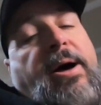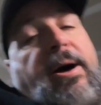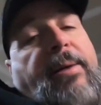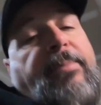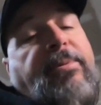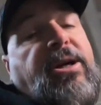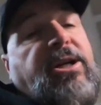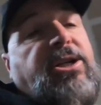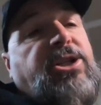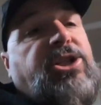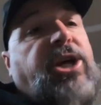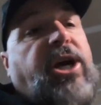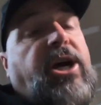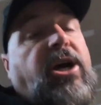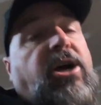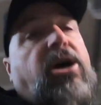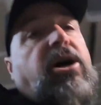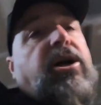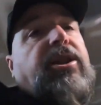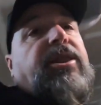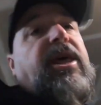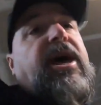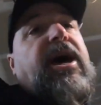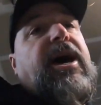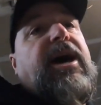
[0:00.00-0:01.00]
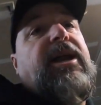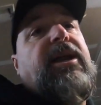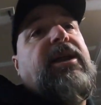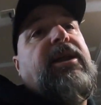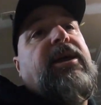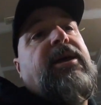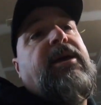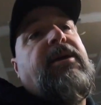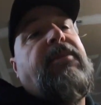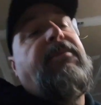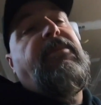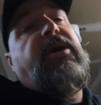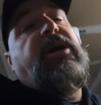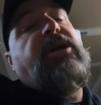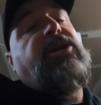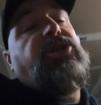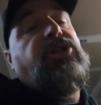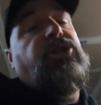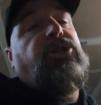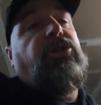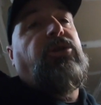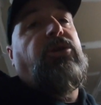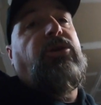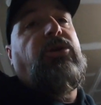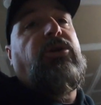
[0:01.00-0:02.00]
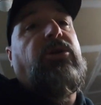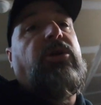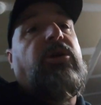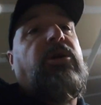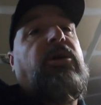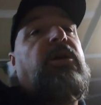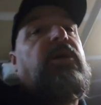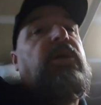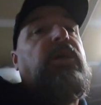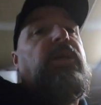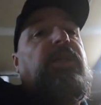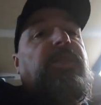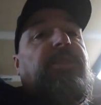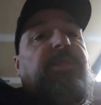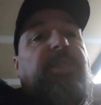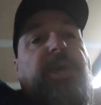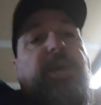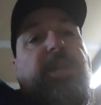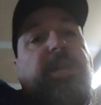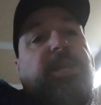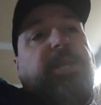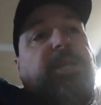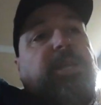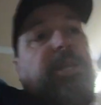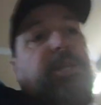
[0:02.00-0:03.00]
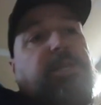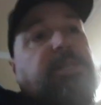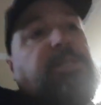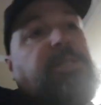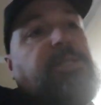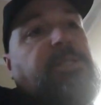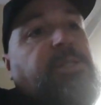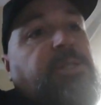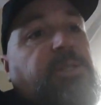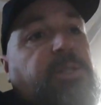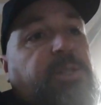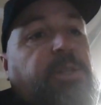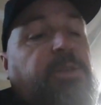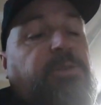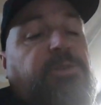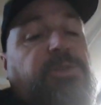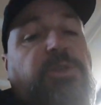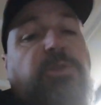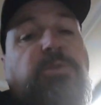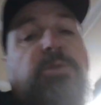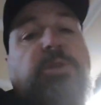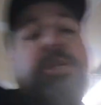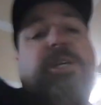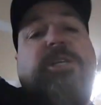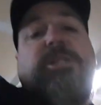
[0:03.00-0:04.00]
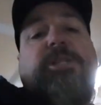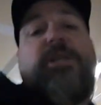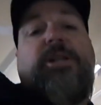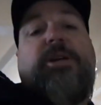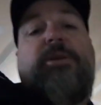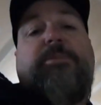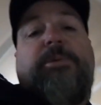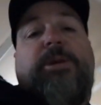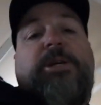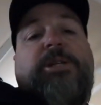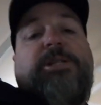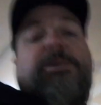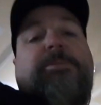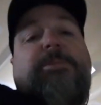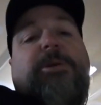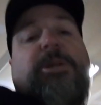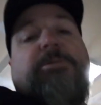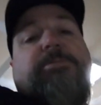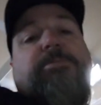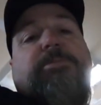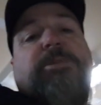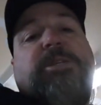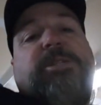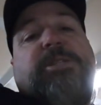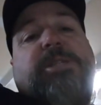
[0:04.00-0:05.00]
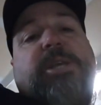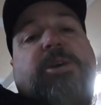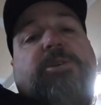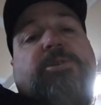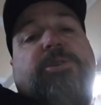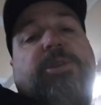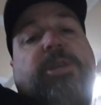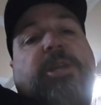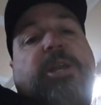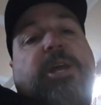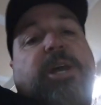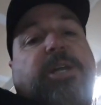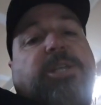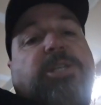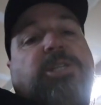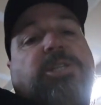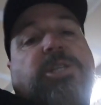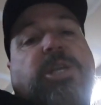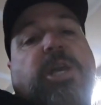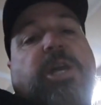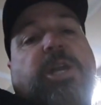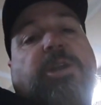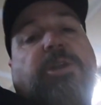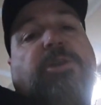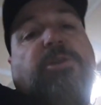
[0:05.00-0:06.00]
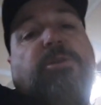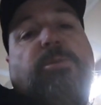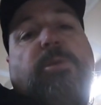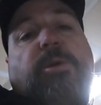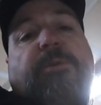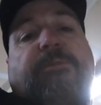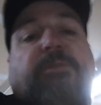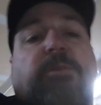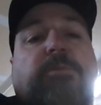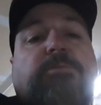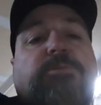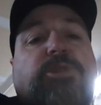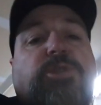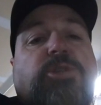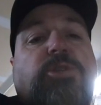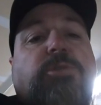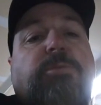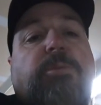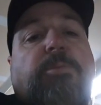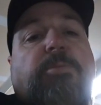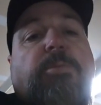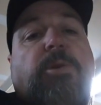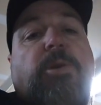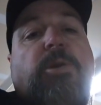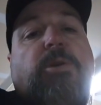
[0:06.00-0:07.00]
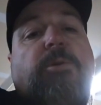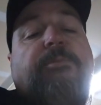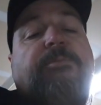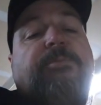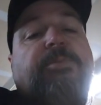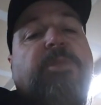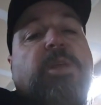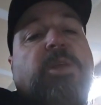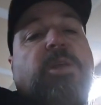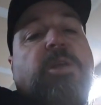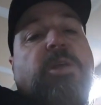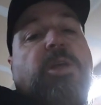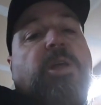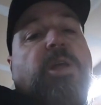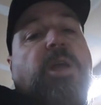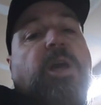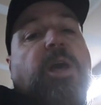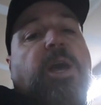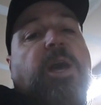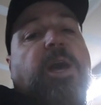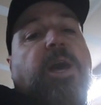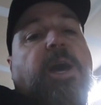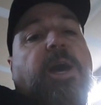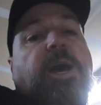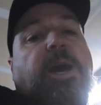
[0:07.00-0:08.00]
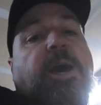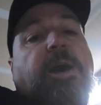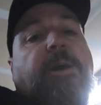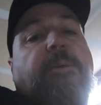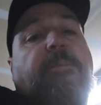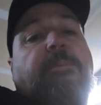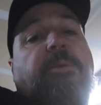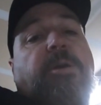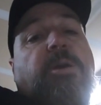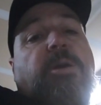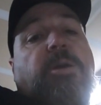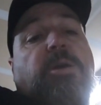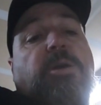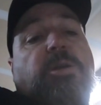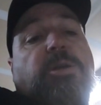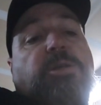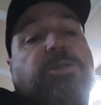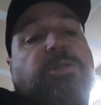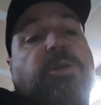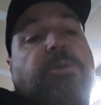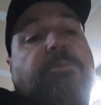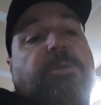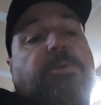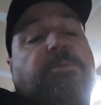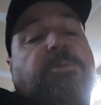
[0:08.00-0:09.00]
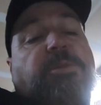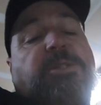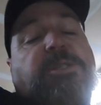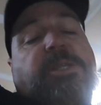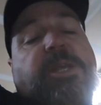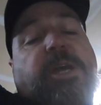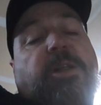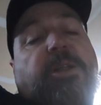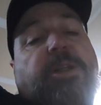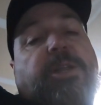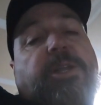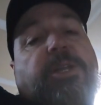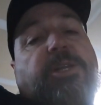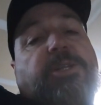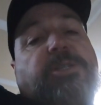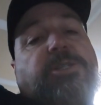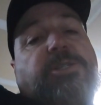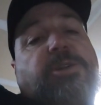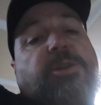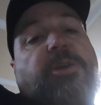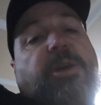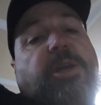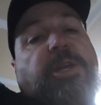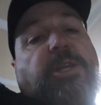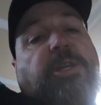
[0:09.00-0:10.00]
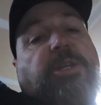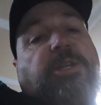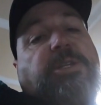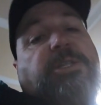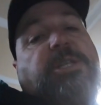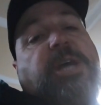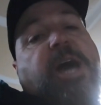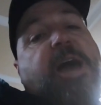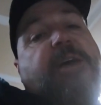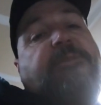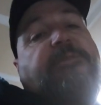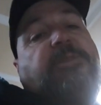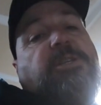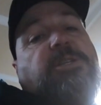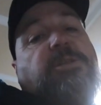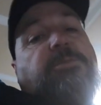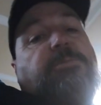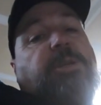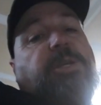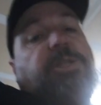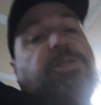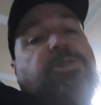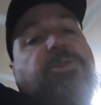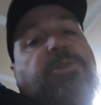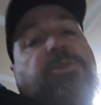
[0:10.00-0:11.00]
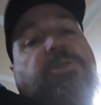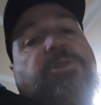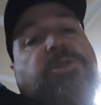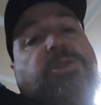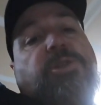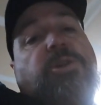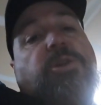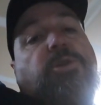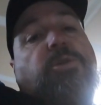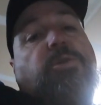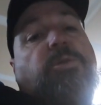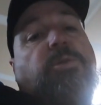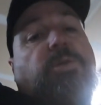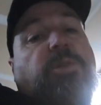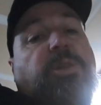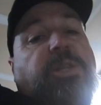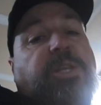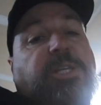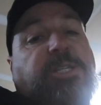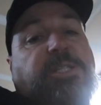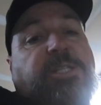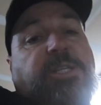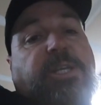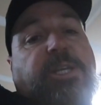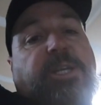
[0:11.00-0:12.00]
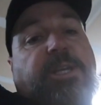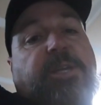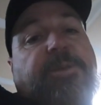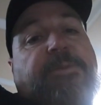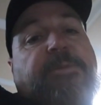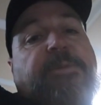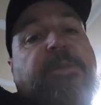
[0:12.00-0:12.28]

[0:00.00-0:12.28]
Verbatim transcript: I'm gonna check on that, make sure that it is, there's no leaks in it because I'm gonna be selling it. I just got a new one from Scuba Pro. Um, so I'm gonna be selling it, so I need to dive it to make sure there's no leaks in it.